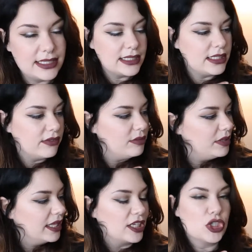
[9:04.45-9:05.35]
has given
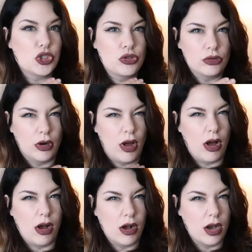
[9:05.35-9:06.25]
me like
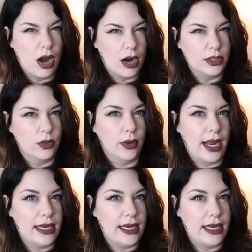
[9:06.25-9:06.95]
strong hardcore